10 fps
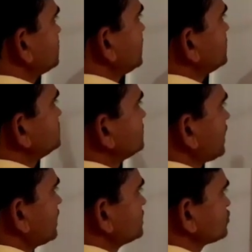that is
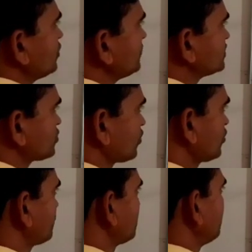tradition of
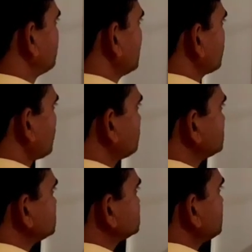historiography. From this